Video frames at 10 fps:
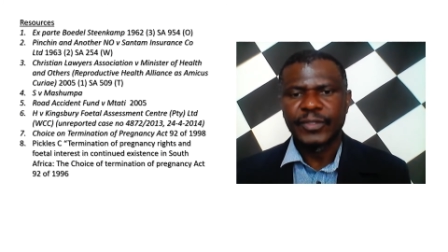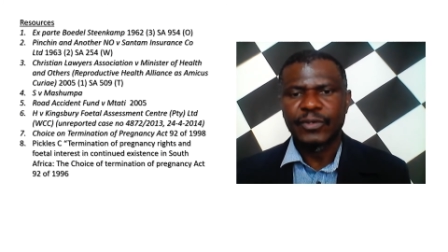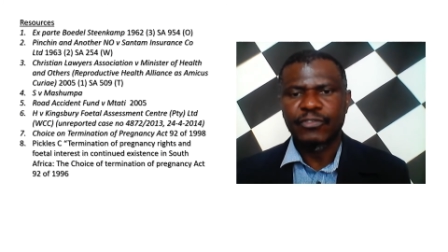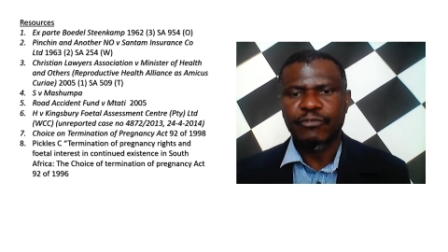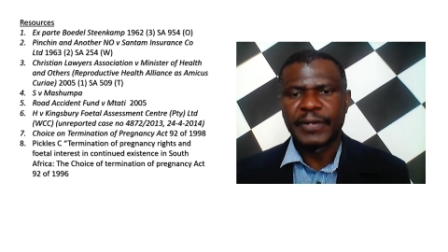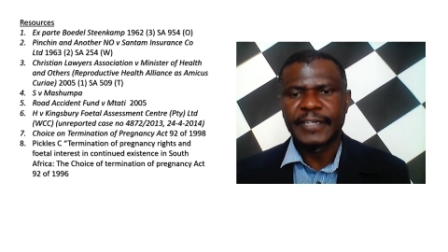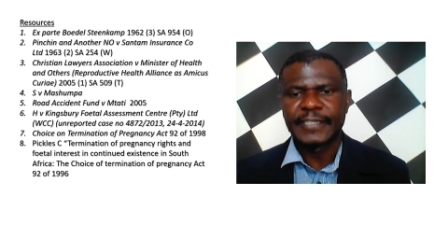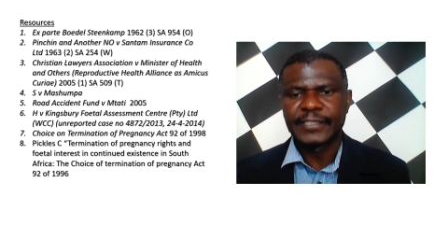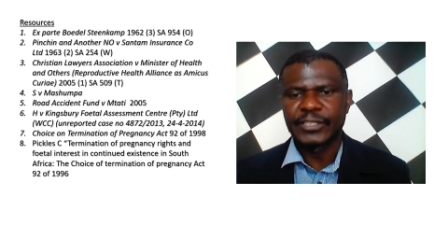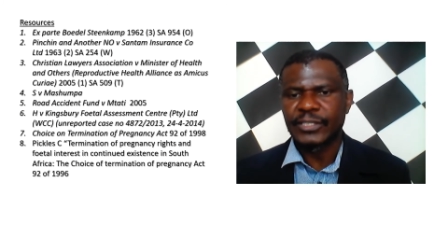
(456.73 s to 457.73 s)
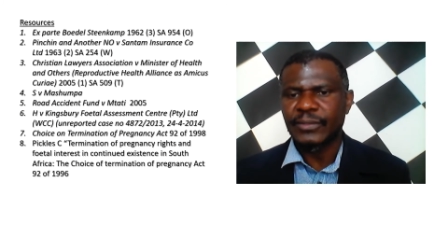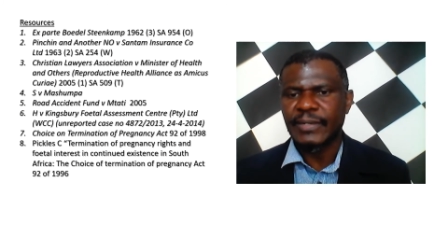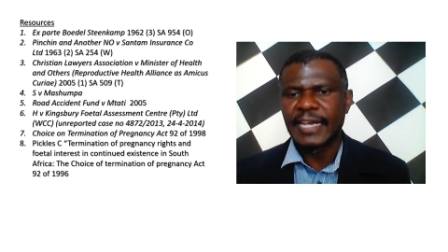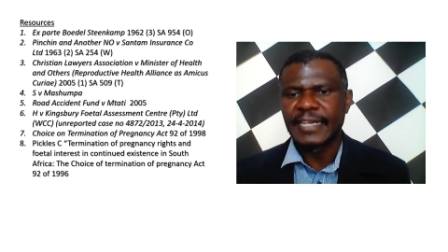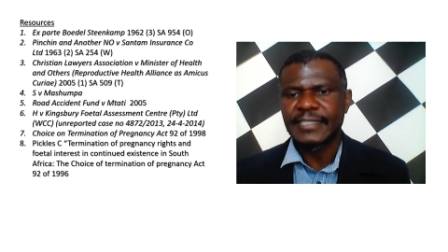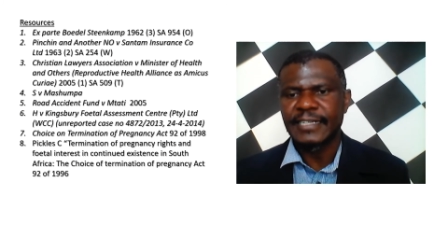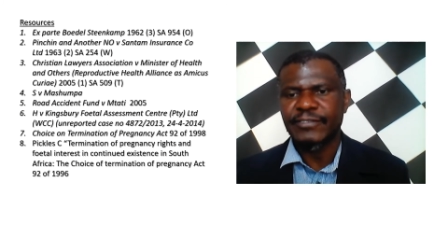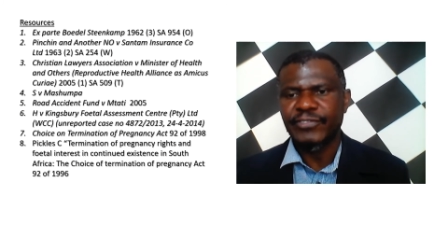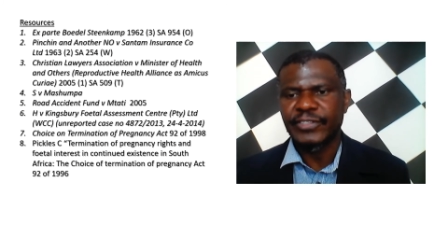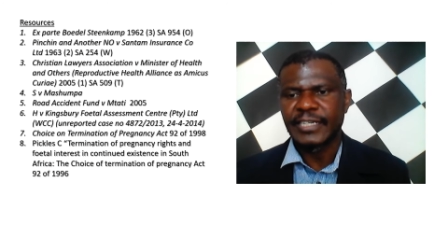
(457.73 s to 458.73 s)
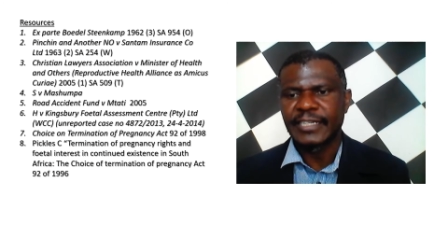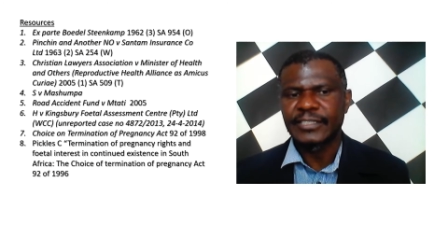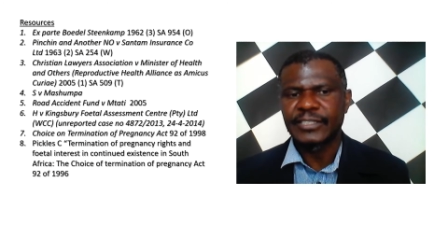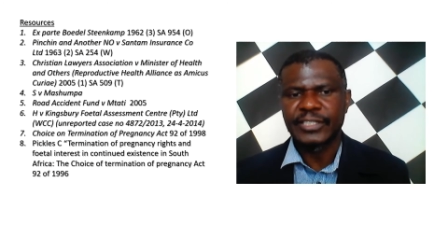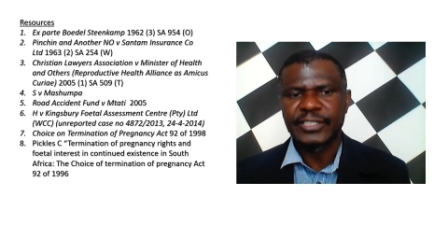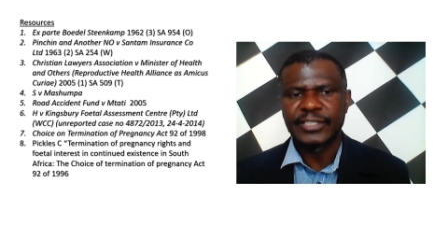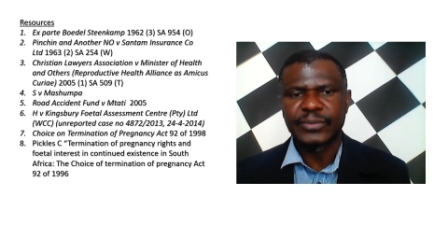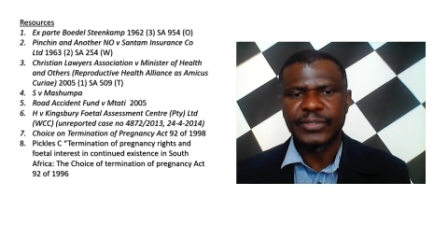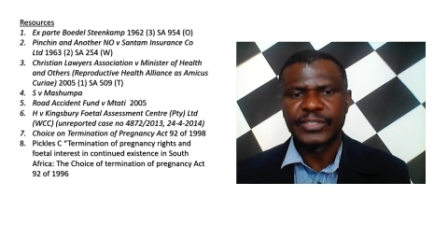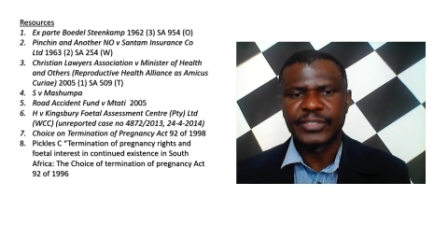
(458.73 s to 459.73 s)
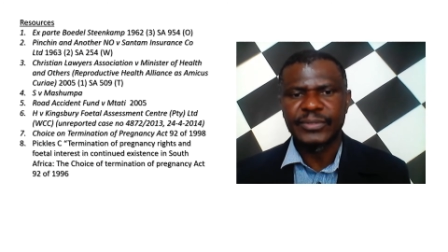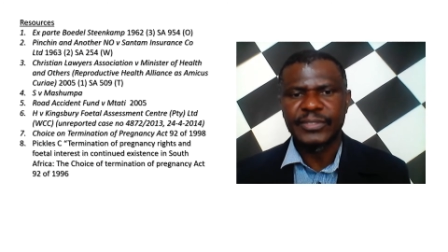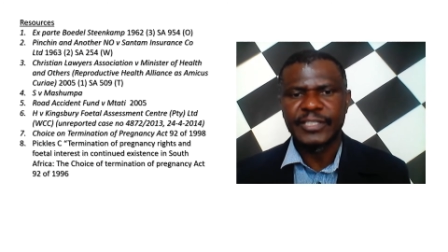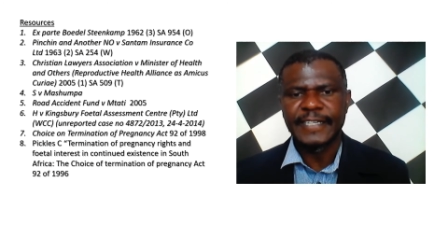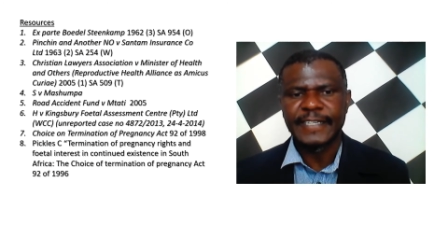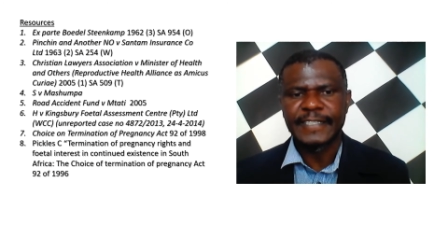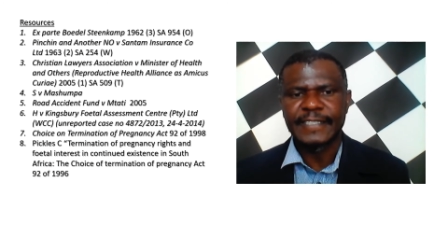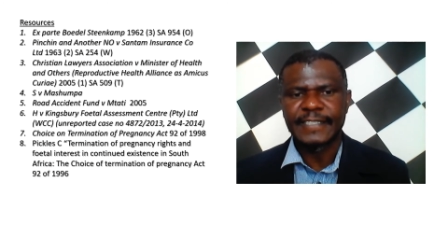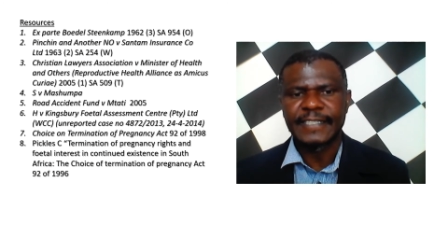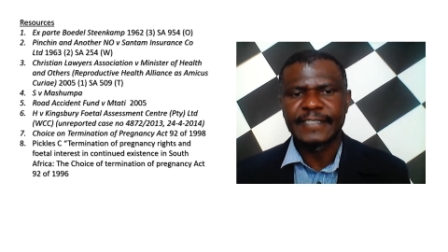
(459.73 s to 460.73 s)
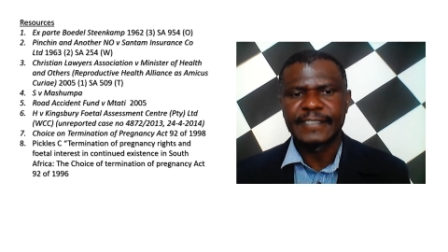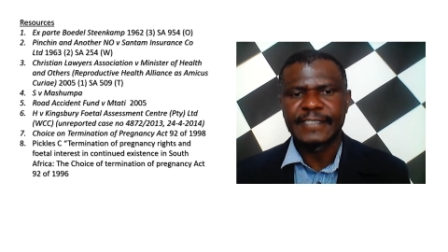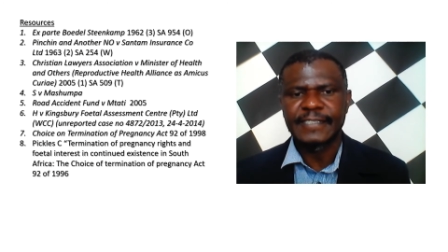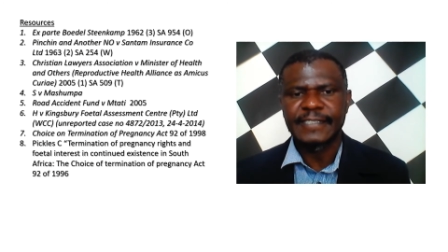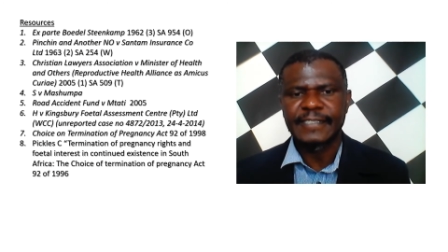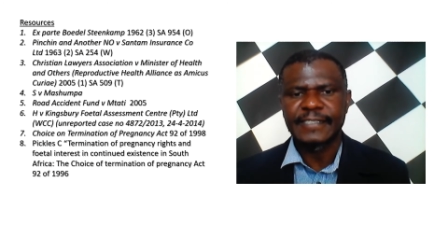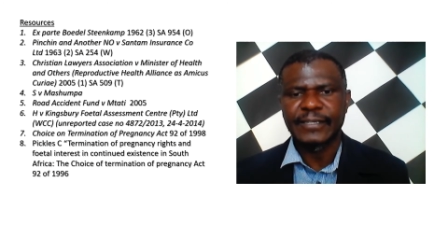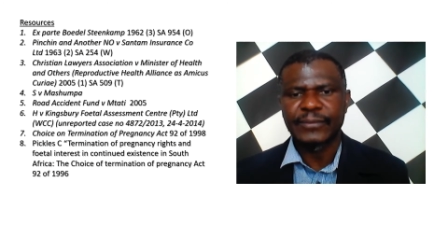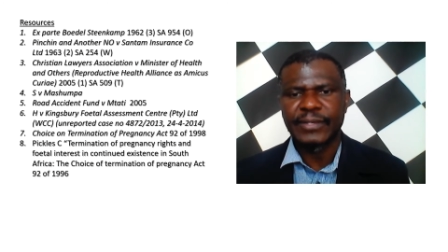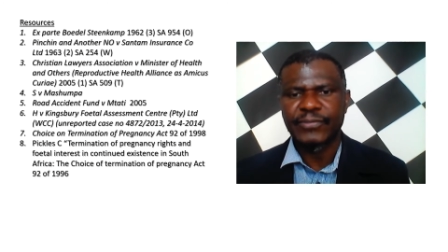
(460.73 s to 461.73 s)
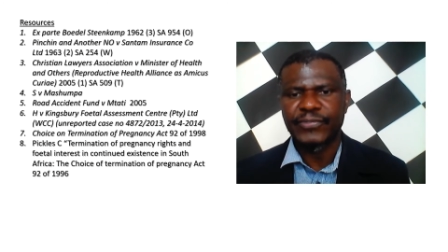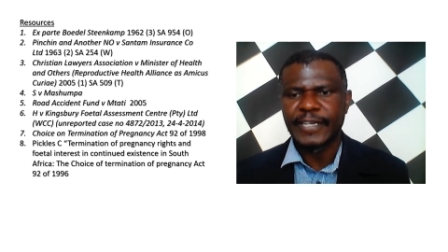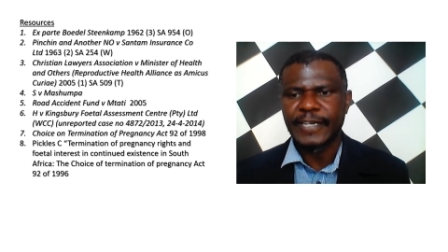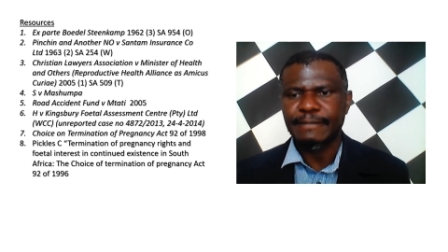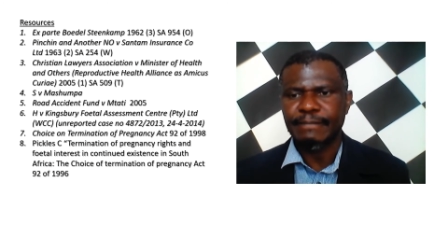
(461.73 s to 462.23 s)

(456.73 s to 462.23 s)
of pregnancy rights and fetal interest in continued existence in South Africa.